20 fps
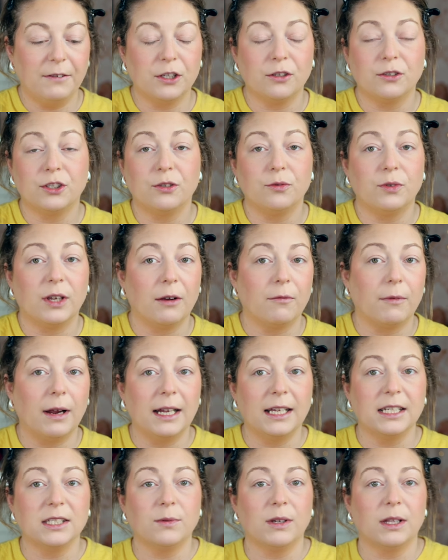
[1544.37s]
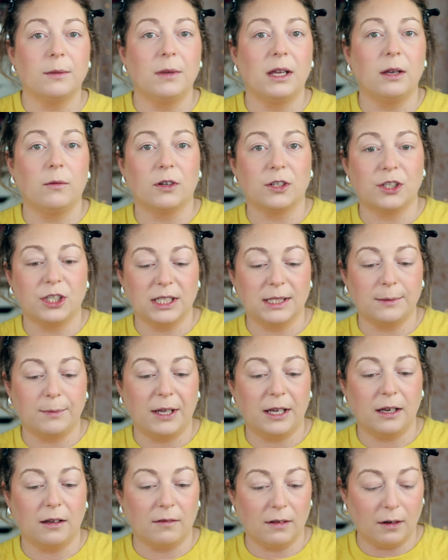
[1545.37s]
She'll do get readies with me where she's
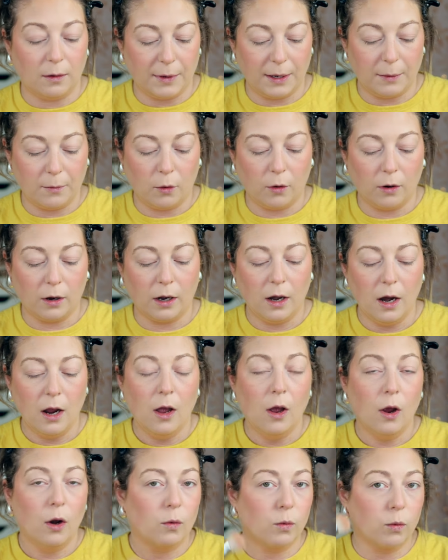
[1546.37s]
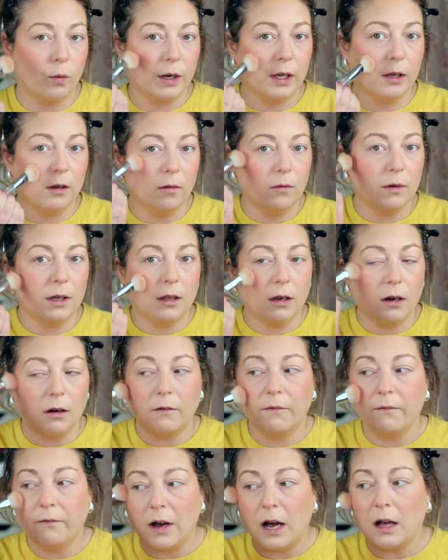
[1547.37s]
being a little bit more real with her
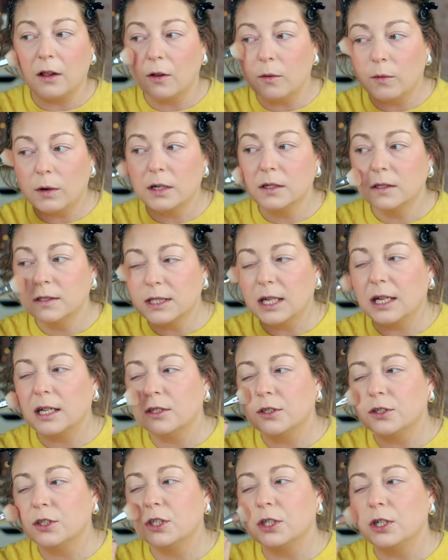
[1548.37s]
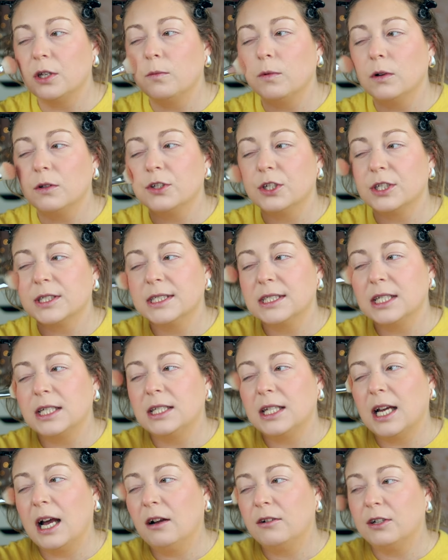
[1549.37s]
followers, and she will just sit
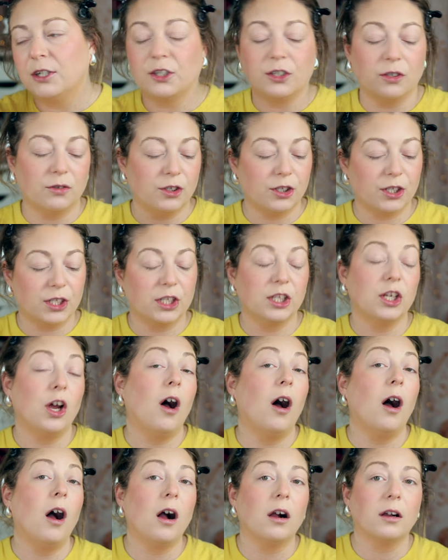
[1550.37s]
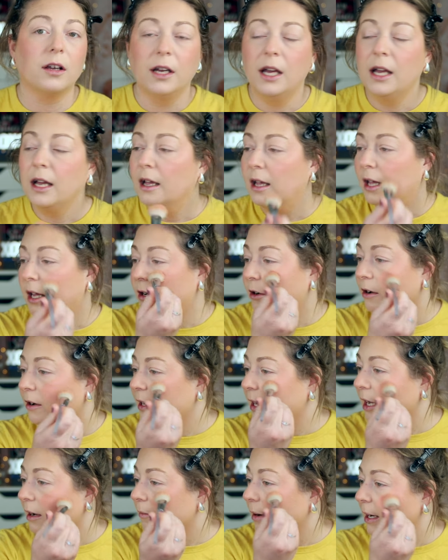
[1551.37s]
down and she'll just talk in her
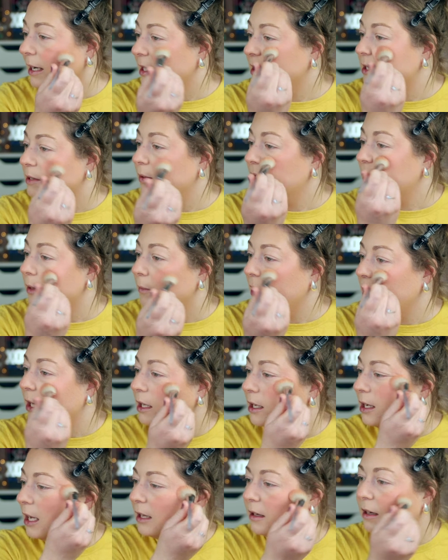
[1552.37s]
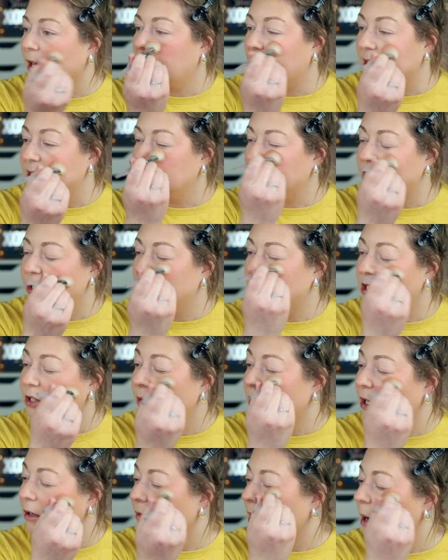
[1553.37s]
get readies with me. And like I said, she's
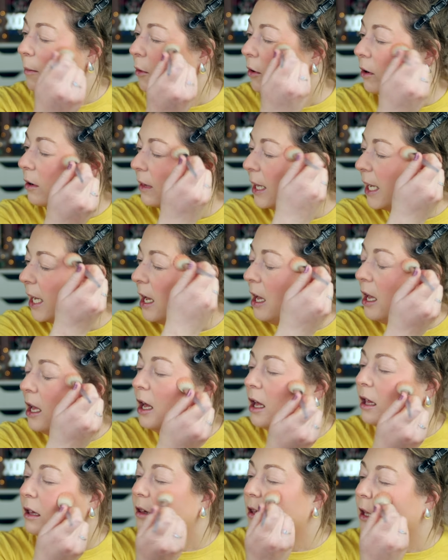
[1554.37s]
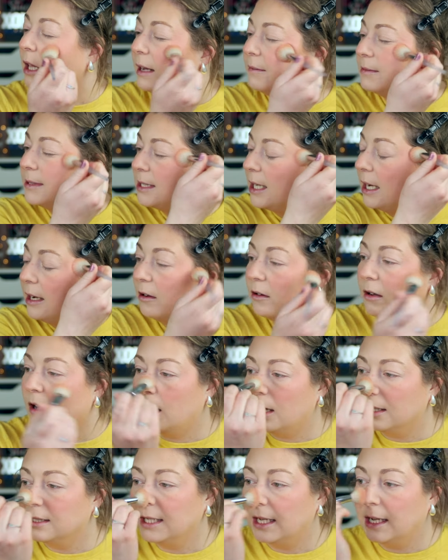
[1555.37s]
doing a lot more like lifestyle
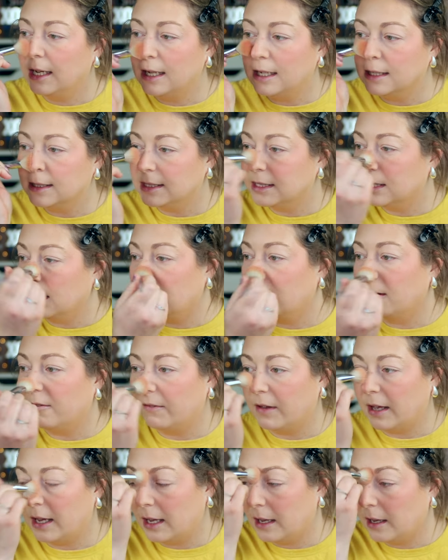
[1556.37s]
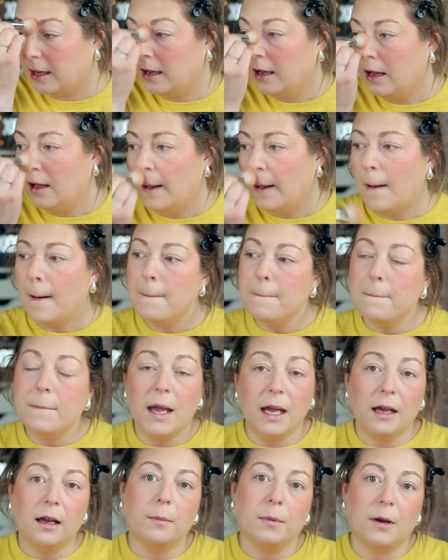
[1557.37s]
content instead of like
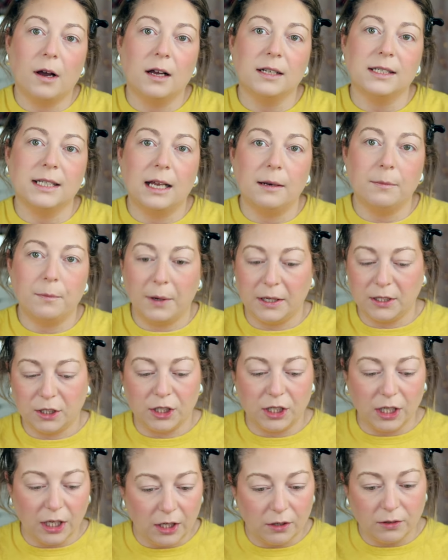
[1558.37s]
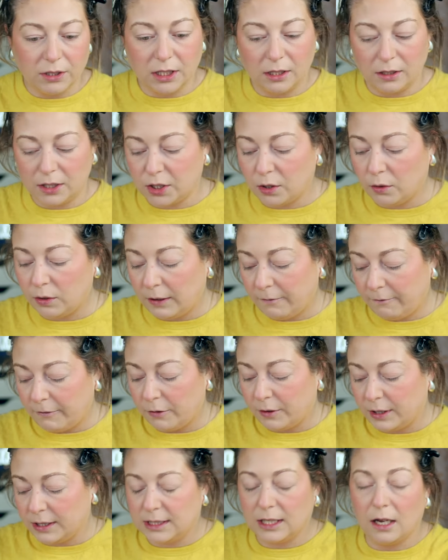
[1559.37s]
makeup content. But she used to solely
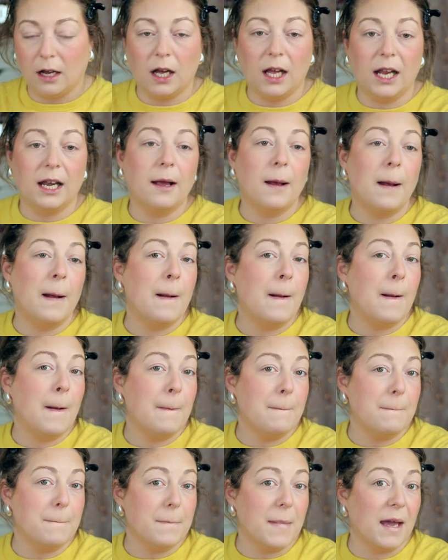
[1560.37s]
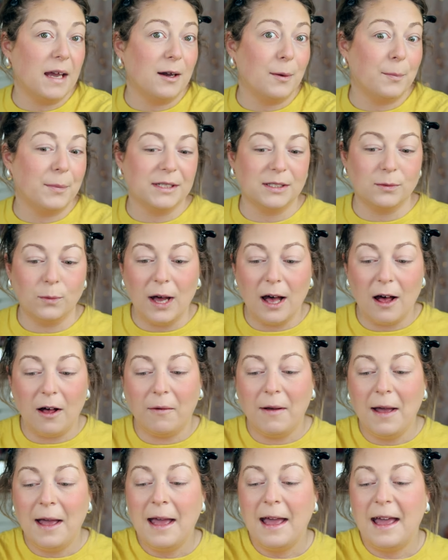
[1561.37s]
focus on makeup as
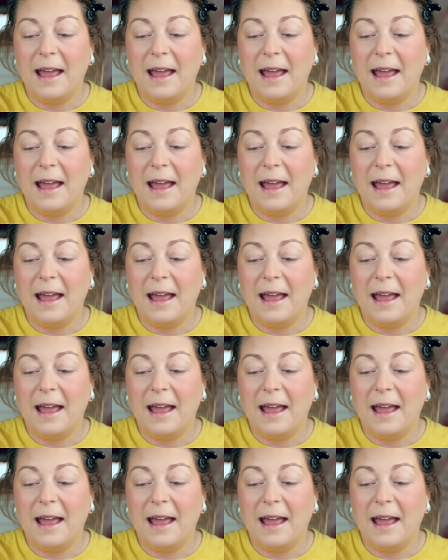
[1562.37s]
well.